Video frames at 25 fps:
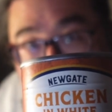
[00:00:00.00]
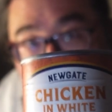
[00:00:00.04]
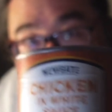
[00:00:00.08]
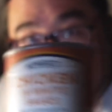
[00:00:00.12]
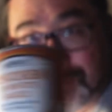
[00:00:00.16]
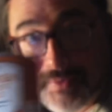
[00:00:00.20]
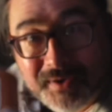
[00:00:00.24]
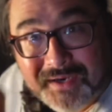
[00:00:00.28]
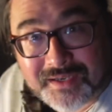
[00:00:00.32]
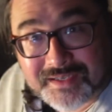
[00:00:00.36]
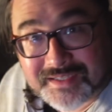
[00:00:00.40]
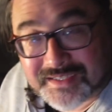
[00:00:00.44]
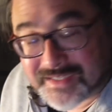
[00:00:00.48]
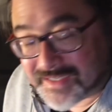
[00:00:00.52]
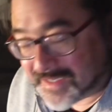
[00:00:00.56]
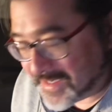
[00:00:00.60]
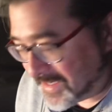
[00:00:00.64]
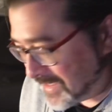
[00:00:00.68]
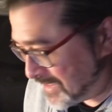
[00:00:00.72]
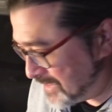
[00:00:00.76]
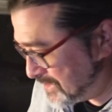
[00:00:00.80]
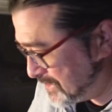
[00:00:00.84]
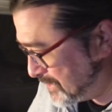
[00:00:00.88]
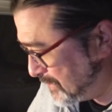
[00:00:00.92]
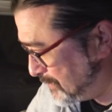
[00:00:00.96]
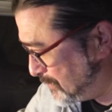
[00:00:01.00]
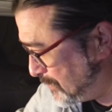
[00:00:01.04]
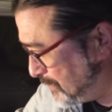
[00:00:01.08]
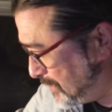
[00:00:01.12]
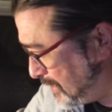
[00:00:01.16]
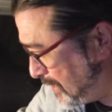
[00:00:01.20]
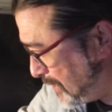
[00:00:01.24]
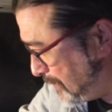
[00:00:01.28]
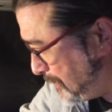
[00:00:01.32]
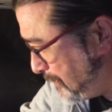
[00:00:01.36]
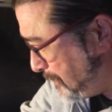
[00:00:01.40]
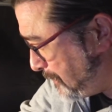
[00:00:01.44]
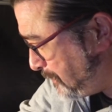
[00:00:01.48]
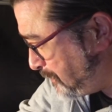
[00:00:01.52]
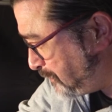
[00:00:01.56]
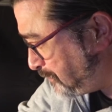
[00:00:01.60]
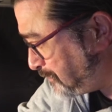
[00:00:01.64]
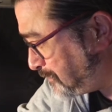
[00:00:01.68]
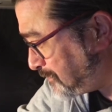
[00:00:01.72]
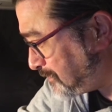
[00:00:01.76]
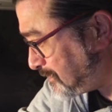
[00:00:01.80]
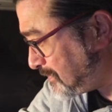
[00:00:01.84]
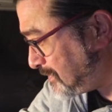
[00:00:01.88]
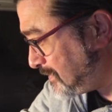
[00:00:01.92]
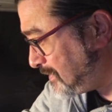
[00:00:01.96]
But as you all know,
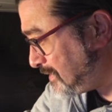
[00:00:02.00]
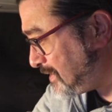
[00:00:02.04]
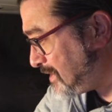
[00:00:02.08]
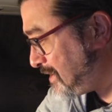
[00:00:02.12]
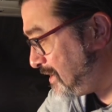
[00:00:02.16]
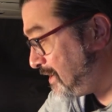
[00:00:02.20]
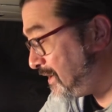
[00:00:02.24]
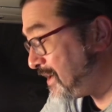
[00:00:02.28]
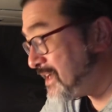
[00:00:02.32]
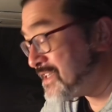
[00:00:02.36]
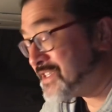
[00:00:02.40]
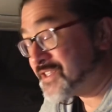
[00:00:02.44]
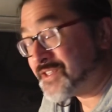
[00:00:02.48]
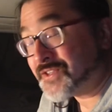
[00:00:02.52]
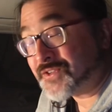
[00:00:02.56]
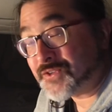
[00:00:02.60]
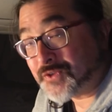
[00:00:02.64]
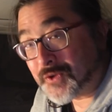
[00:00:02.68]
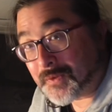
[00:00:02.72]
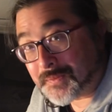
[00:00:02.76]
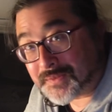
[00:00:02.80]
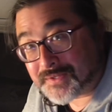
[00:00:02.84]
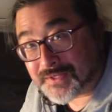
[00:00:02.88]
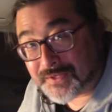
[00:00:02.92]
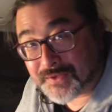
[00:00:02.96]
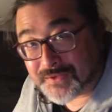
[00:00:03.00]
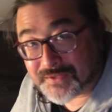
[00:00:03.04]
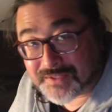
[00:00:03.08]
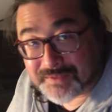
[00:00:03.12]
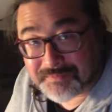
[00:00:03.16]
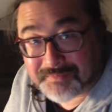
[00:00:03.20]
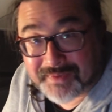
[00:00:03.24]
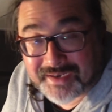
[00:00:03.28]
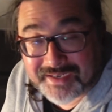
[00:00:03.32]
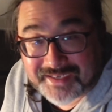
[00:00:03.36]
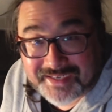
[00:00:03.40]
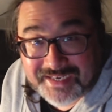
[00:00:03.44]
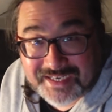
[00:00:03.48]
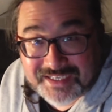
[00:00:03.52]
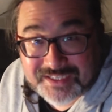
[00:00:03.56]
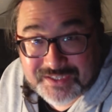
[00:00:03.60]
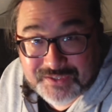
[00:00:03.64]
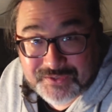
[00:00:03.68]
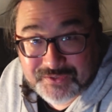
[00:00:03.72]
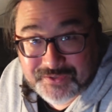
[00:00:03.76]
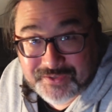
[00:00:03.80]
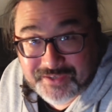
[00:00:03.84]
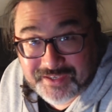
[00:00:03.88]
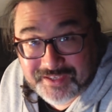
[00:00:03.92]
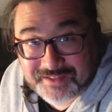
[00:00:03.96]
I stopped using my gas
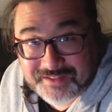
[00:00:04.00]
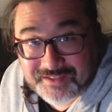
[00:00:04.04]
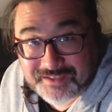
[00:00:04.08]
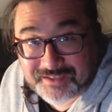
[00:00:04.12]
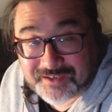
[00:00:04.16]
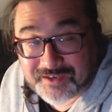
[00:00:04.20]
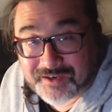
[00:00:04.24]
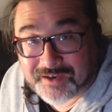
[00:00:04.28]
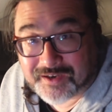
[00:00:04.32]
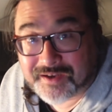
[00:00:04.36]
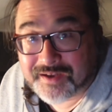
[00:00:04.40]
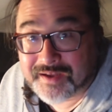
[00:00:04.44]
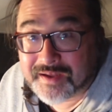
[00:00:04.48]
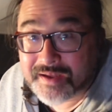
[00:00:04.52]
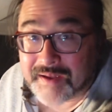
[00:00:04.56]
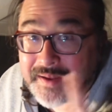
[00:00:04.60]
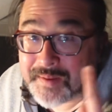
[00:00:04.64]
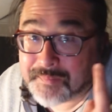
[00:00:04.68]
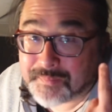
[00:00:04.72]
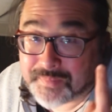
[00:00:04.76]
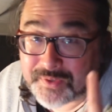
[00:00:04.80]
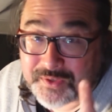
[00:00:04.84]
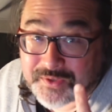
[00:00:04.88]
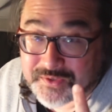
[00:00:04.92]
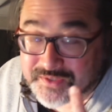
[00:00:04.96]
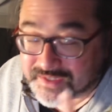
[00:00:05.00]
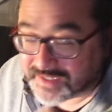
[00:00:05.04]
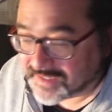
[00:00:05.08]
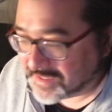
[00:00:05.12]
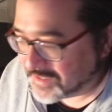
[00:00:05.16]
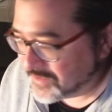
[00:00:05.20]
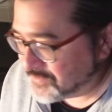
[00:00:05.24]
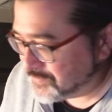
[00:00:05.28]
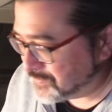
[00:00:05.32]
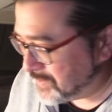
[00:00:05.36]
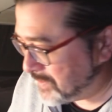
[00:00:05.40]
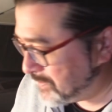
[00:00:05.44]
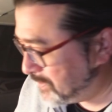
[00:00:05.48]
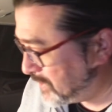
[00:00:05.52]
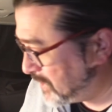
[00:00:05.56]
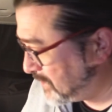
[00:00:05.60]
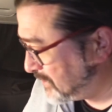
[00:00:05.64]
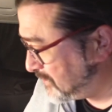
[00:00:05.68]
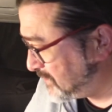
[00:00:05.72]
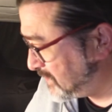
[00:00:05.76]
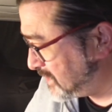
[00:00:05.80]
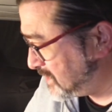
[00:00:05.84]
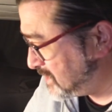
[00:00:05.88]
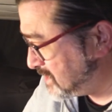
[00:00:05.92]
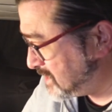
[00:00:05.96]
cooker in the car because it gives me
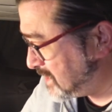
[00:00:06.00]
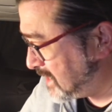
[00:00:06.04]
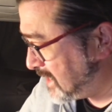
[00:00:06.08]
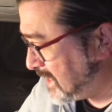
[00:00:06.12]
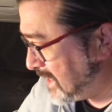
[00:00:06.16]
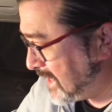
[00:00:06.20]
migraines,